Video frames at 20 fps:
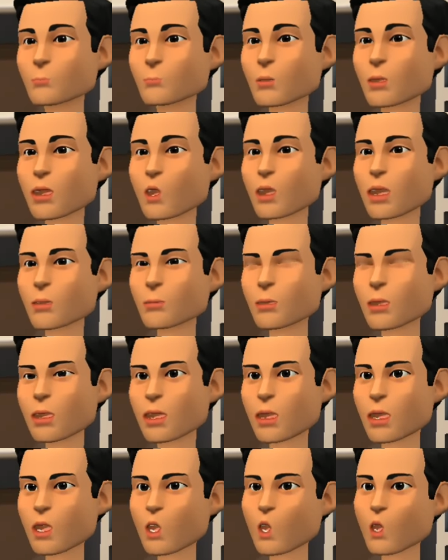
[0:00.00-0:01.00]
There will be
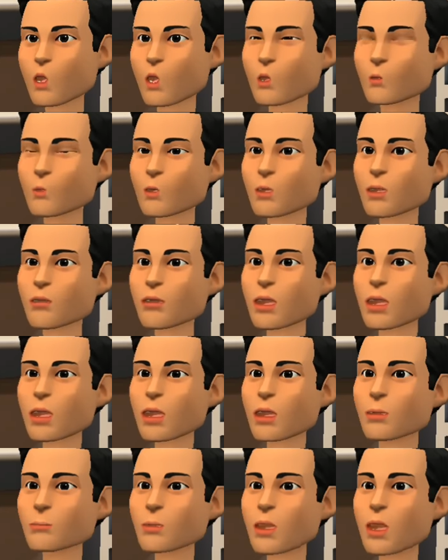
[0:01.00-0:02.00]
a short
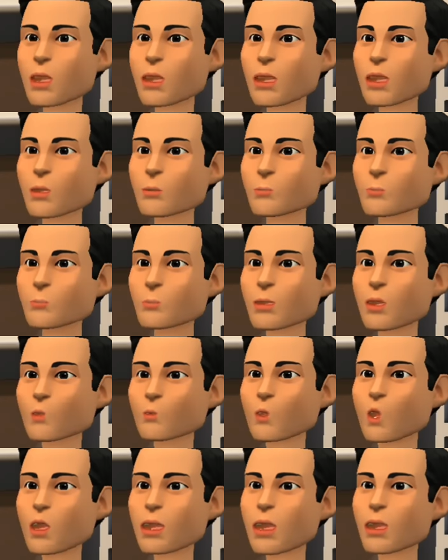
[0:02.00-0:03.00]
observation period to
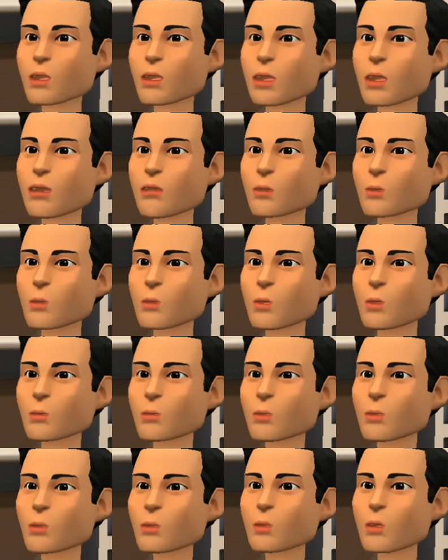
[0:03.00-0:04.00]
monitor his vital
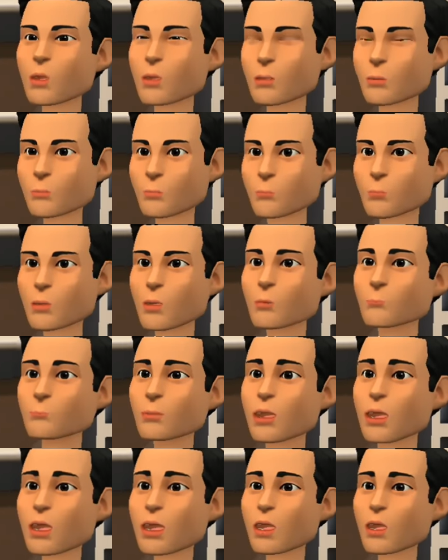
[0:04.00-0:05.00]
signs and
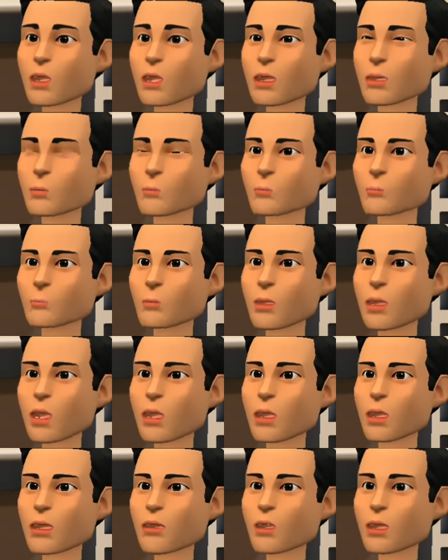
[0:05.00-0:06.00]
make sure he's
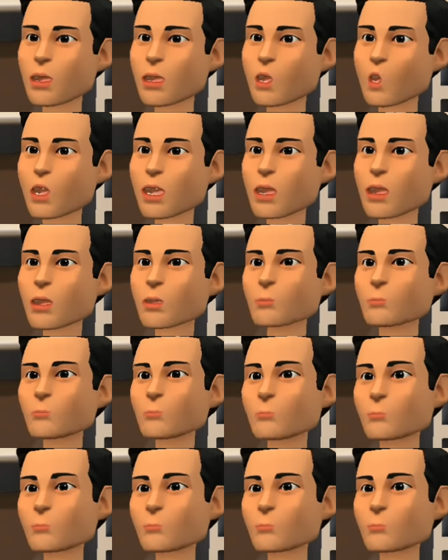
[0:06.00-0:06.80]
recovering well.